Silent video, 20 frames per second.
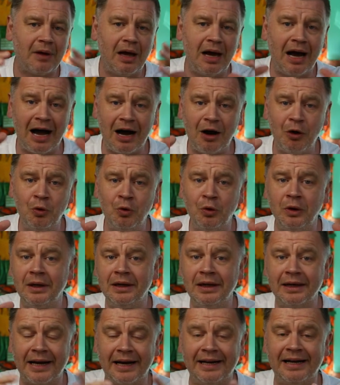how
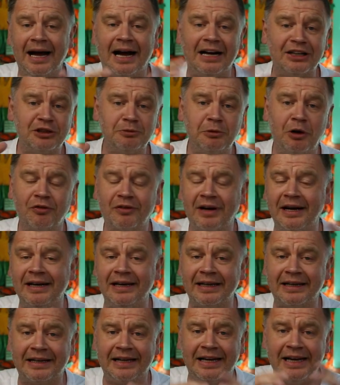kind of Asimov
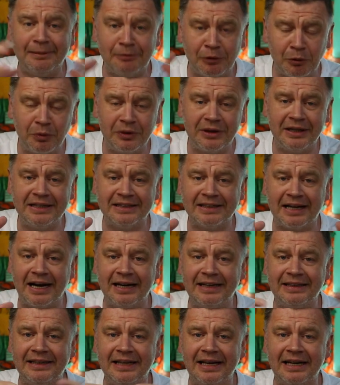kind of came up with these
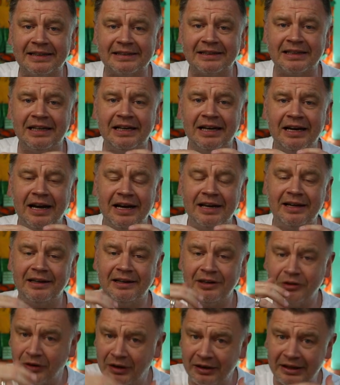ideas.
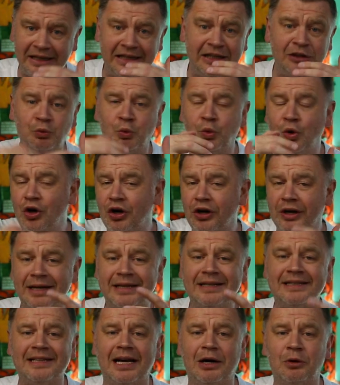And, you know, his
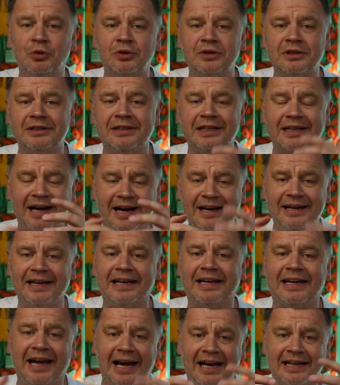workings out to kind
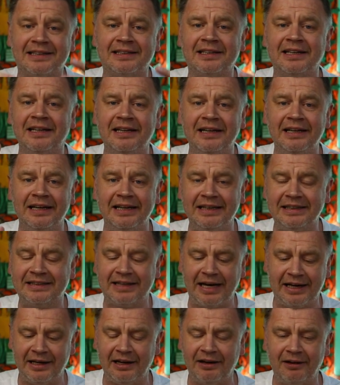of get his
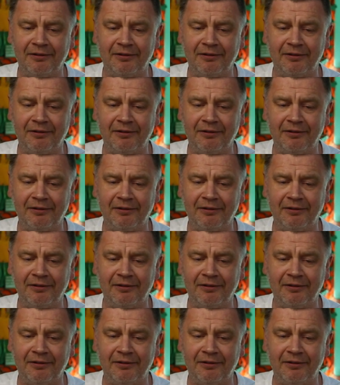kind